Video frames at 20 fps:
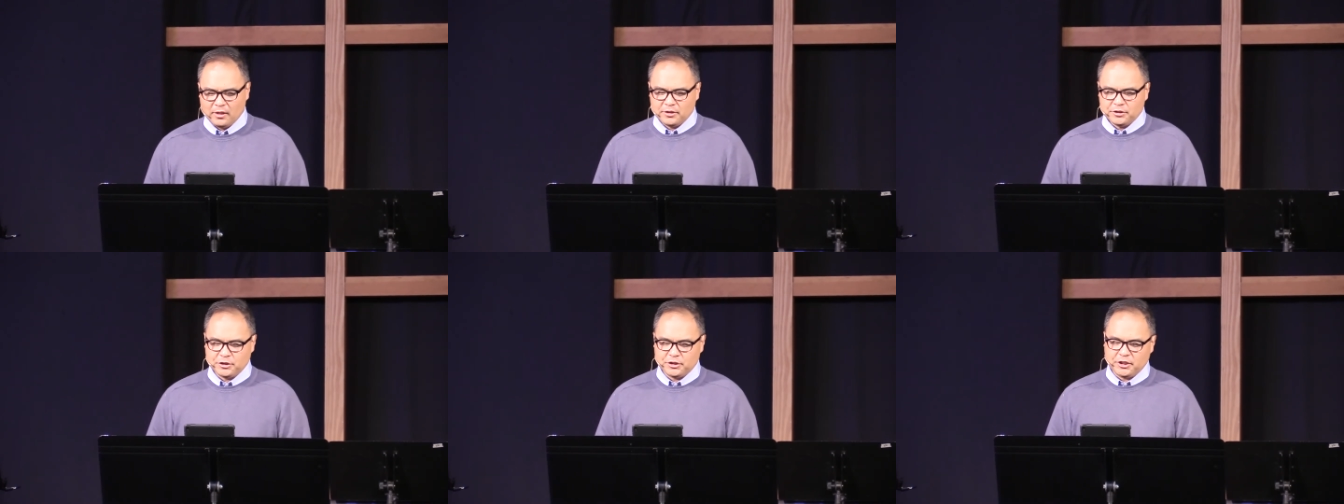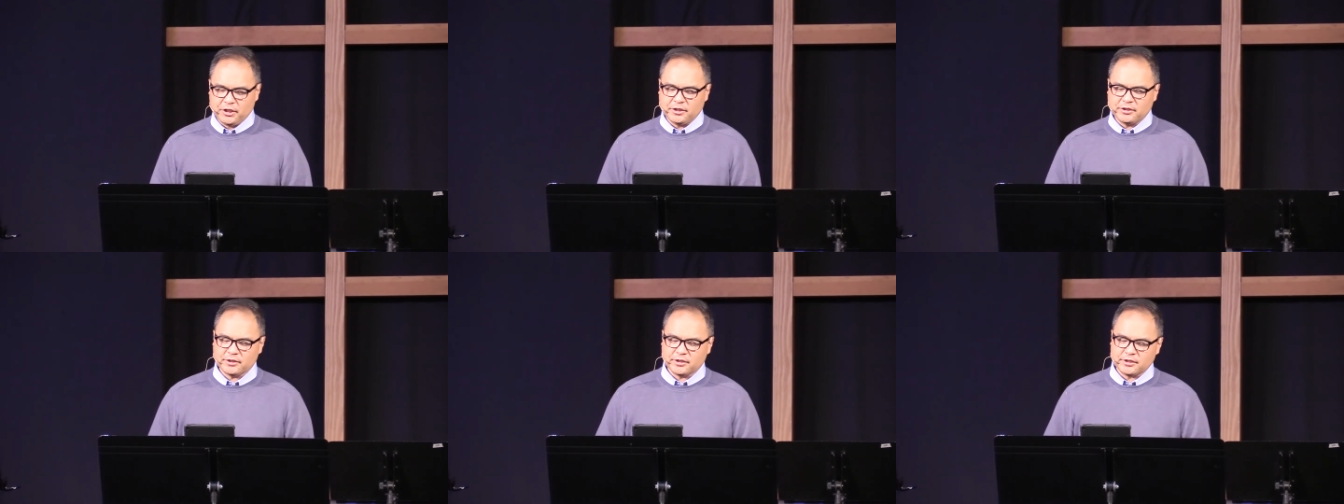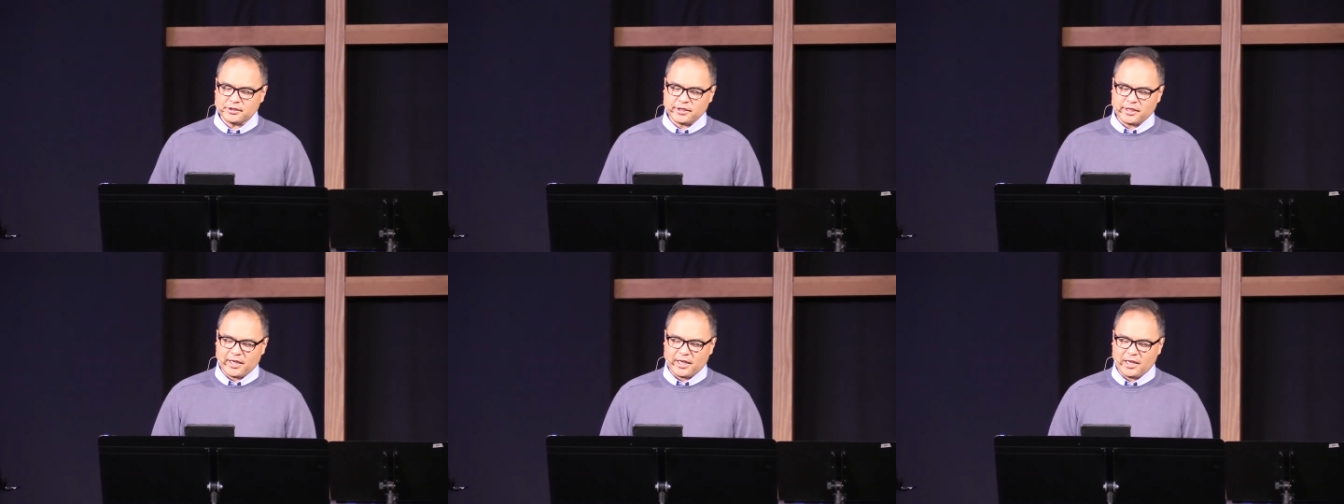
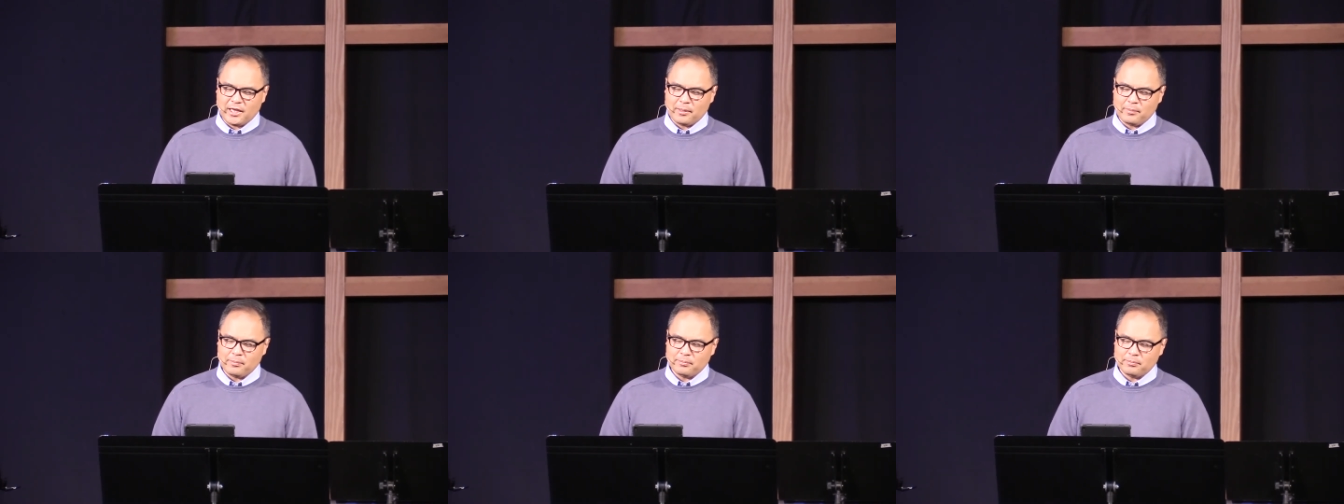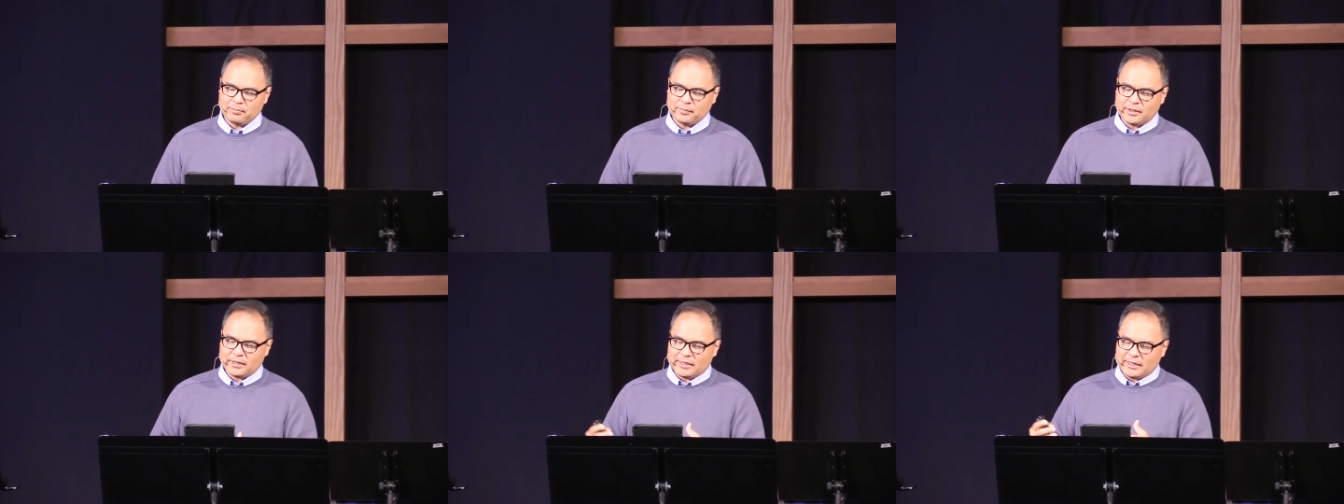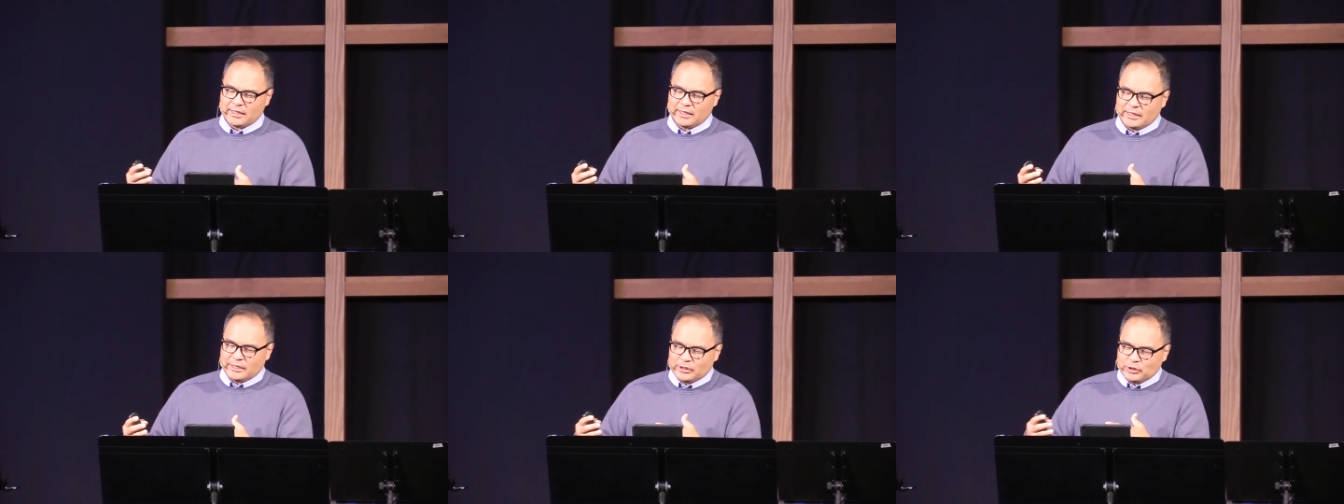Jesus came
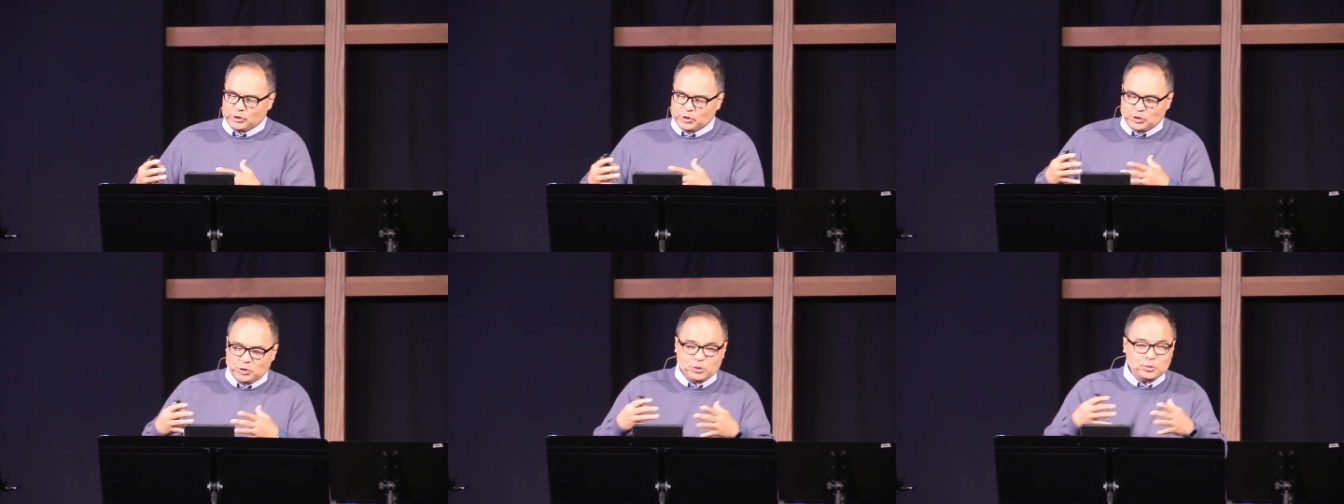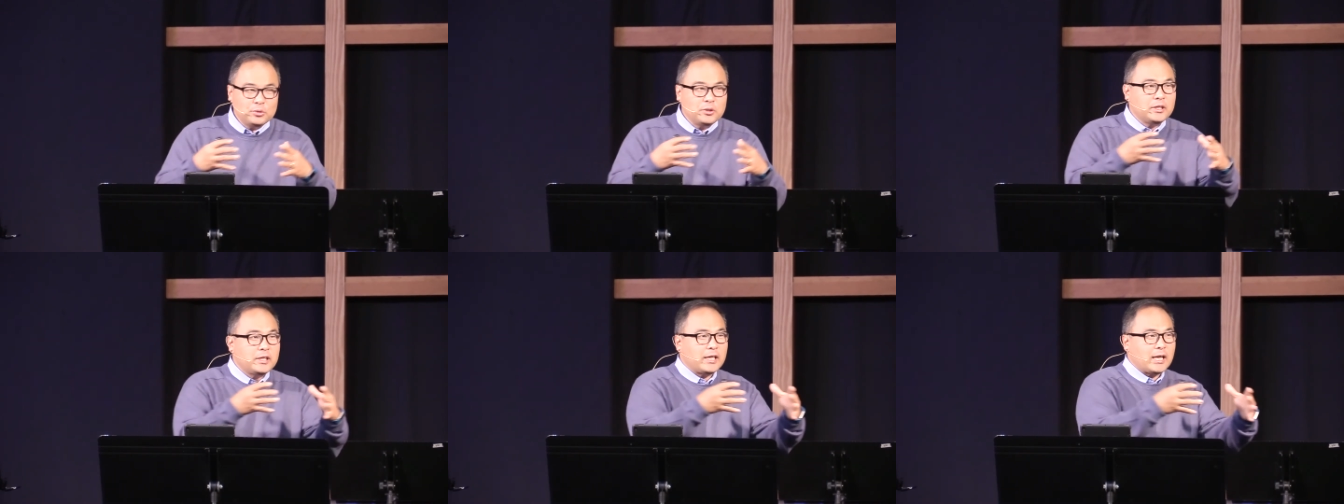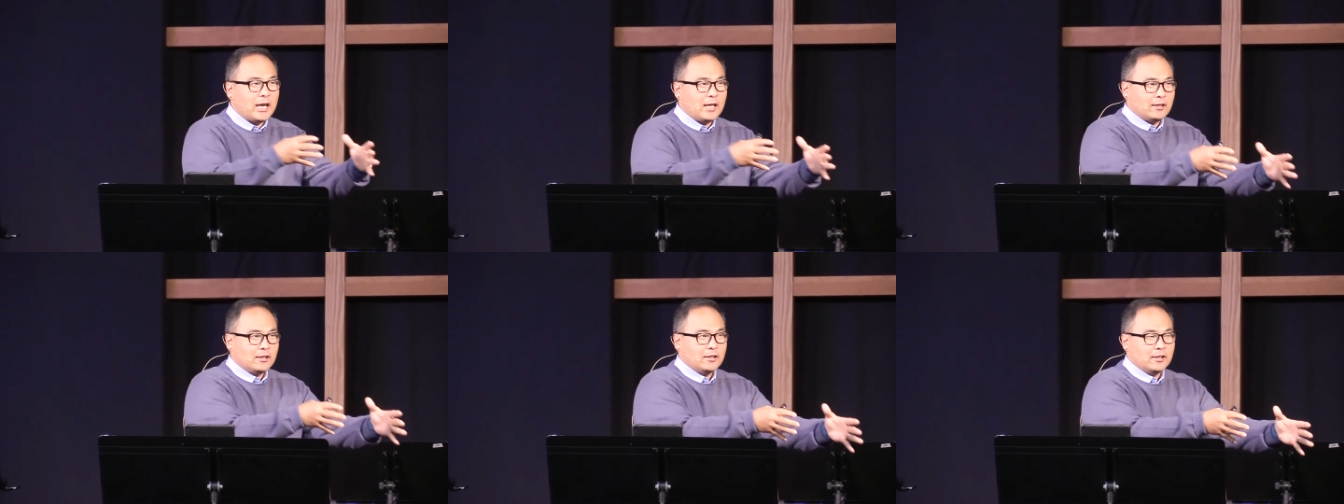into
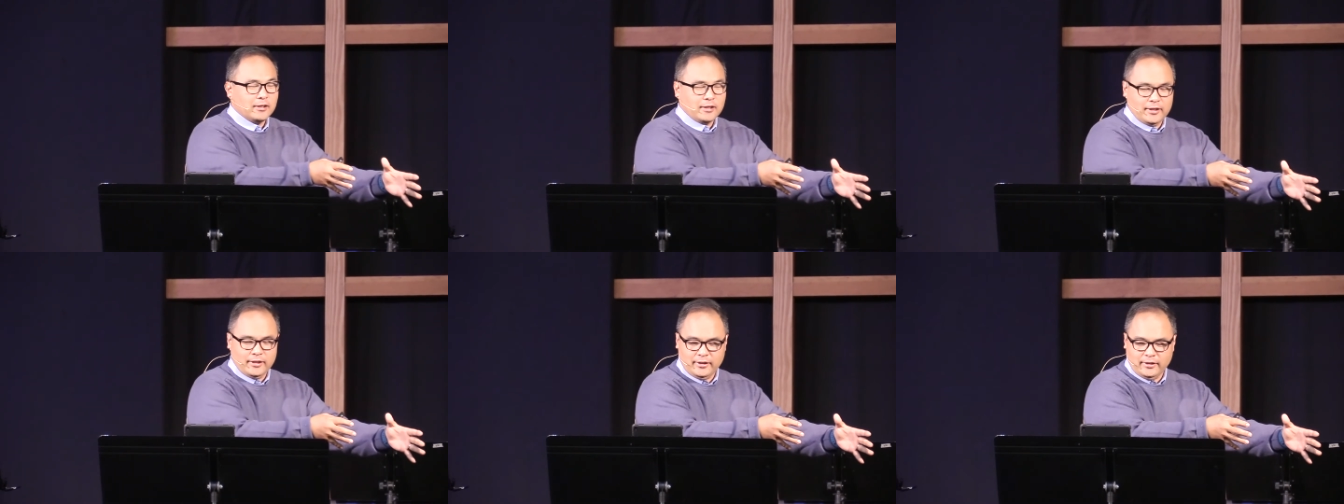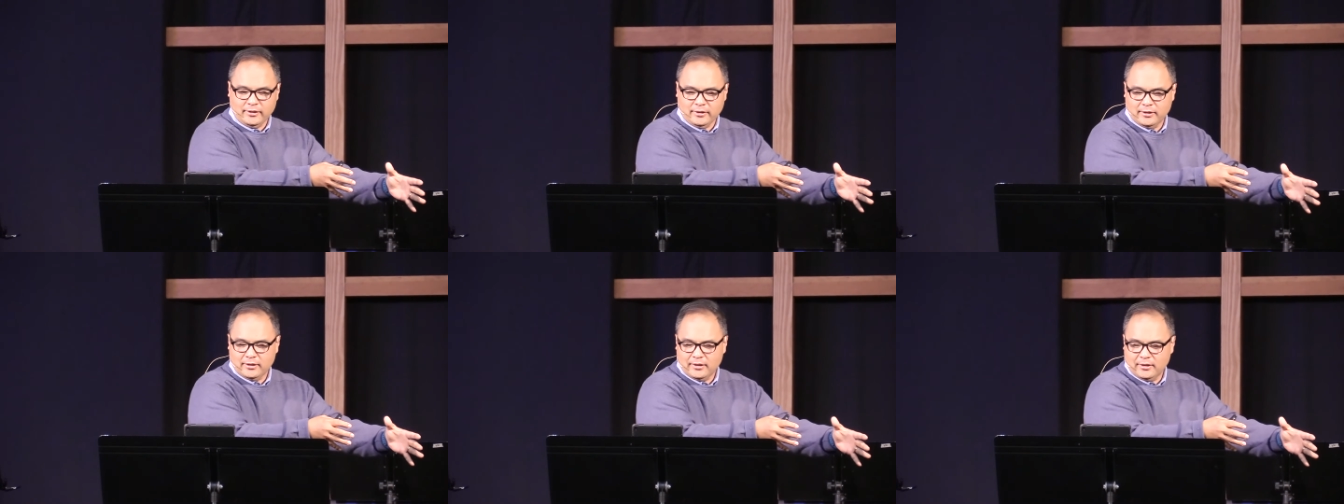Galilee